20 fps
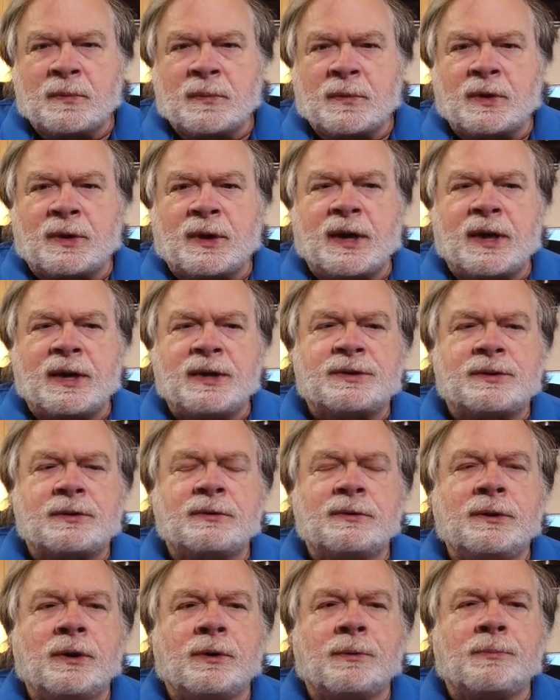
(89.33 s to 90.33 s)
Okay, so
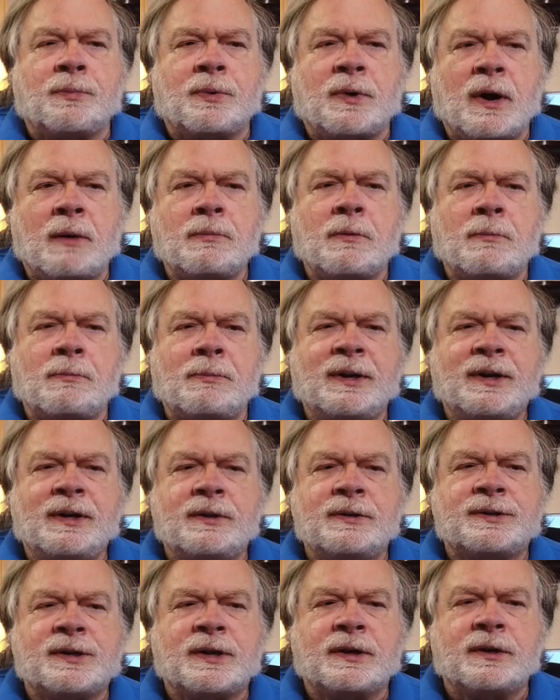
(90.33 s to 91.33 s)
you're probably
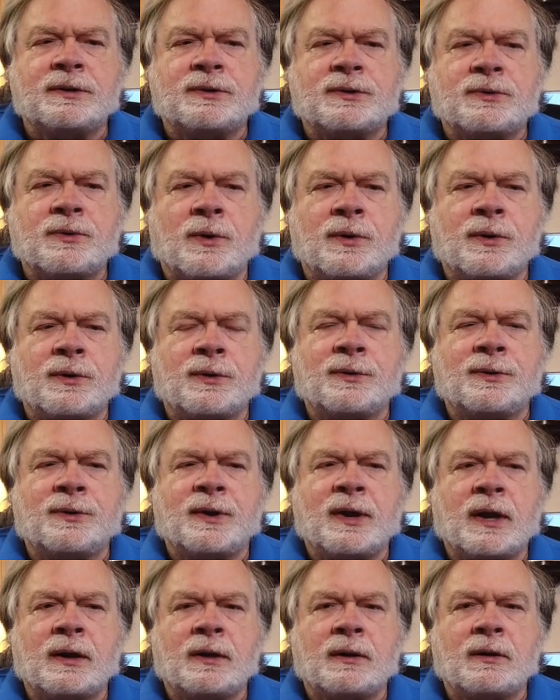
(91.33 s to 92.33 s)
using a shorter
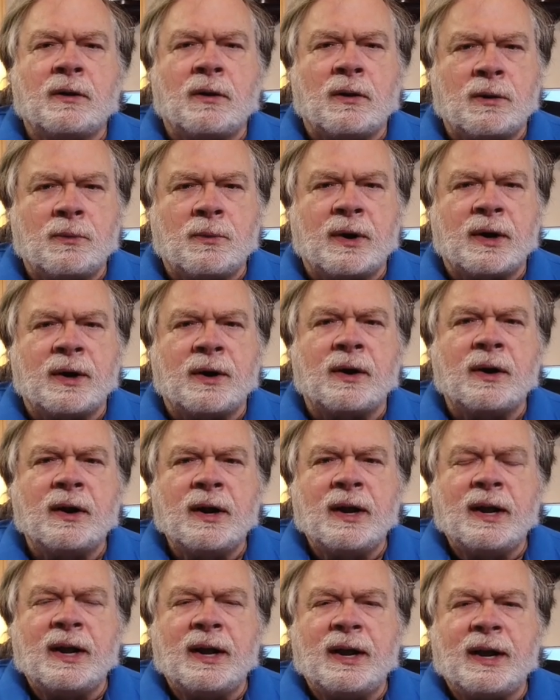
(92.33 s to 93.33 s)
than long wire
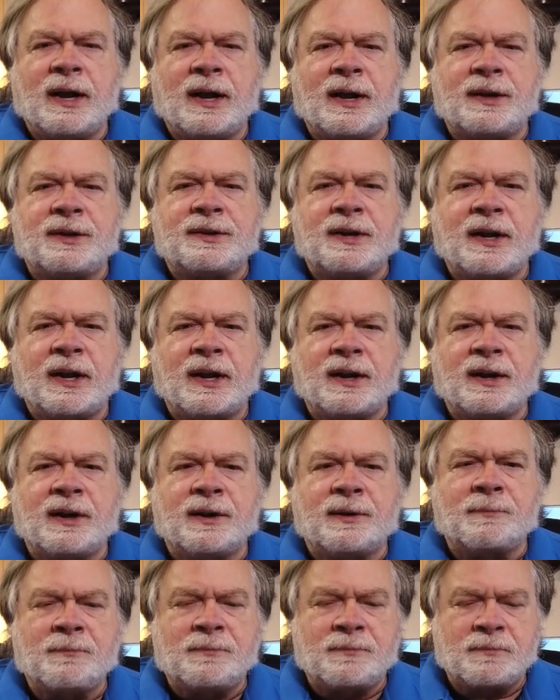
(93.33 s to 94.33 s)

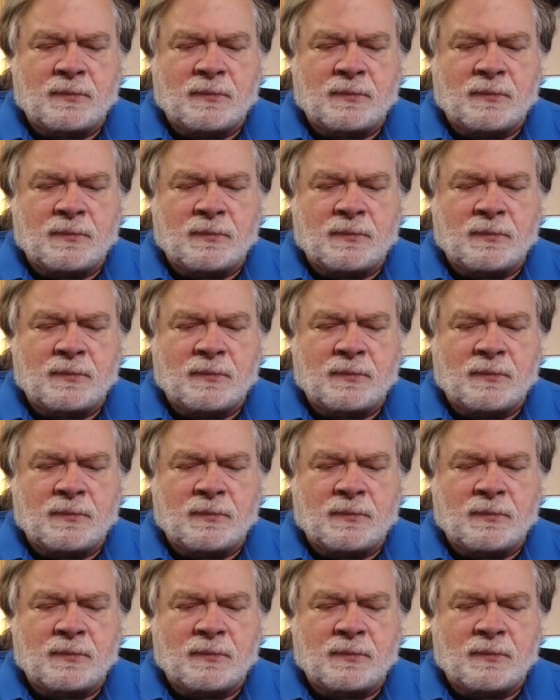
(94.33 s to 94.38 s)
antenna.